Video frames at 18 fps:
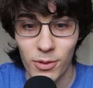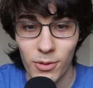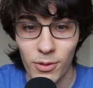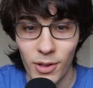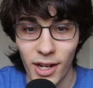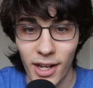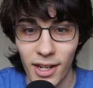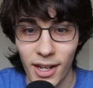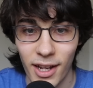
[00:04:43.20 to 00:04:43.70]
do
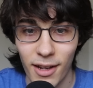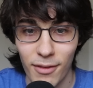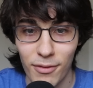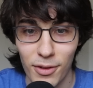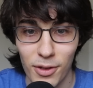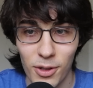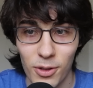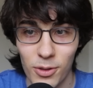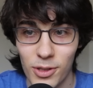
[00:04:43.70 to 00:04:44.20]
not have
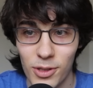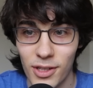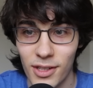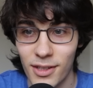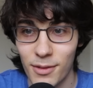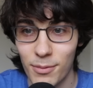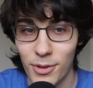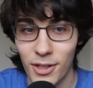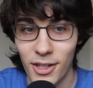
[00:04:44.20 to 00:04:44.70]
the
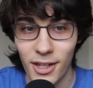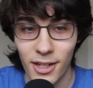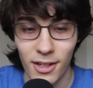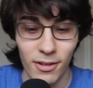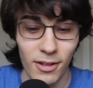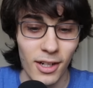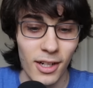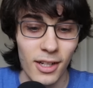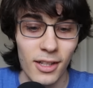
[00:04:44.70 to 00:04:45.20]
Notion plugin
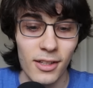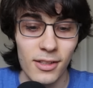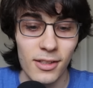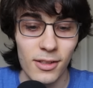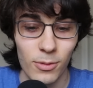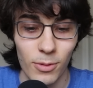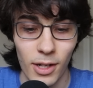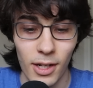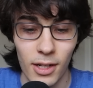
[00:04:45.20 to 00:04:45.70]
already, this
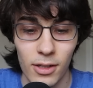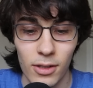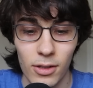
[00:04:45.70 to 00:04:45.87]
is what I